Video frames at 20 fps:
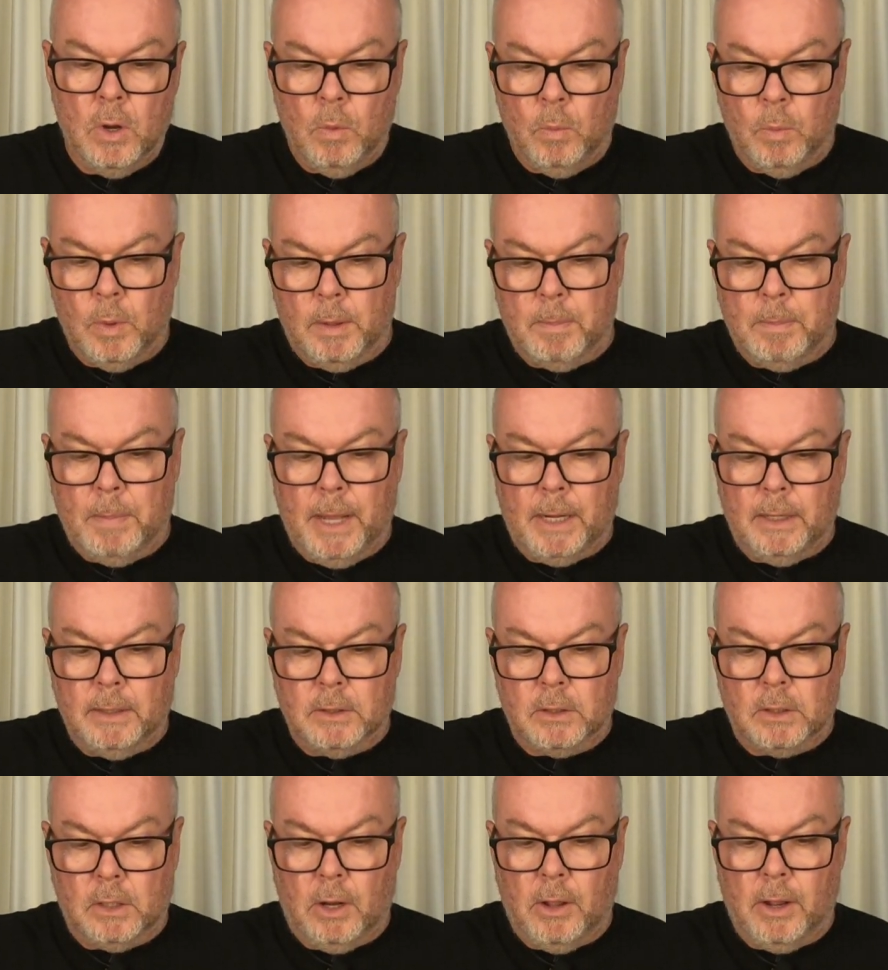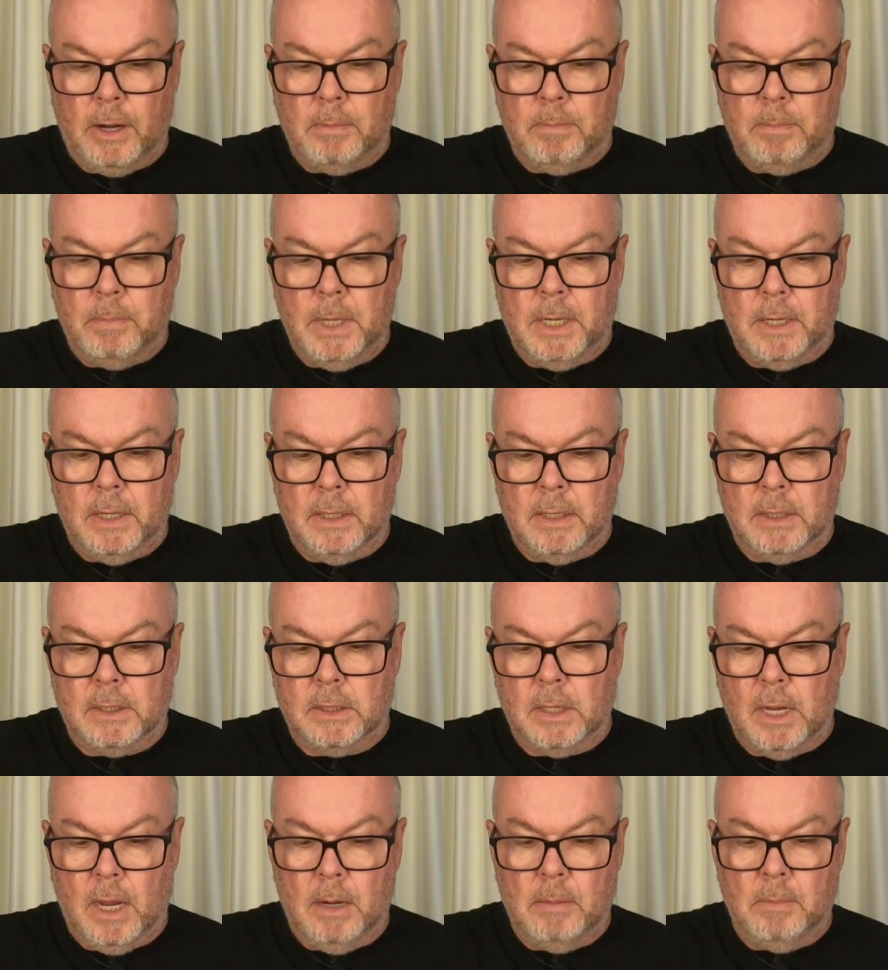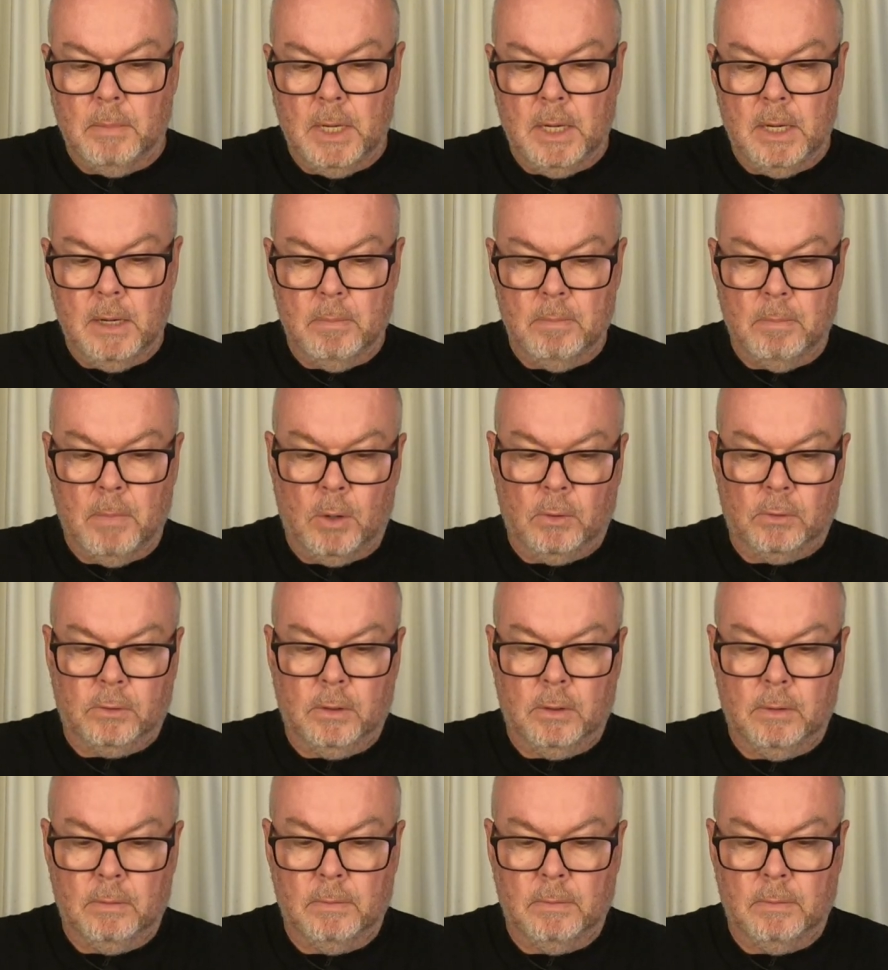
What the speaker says: with a balanced light bitterness and medium malt.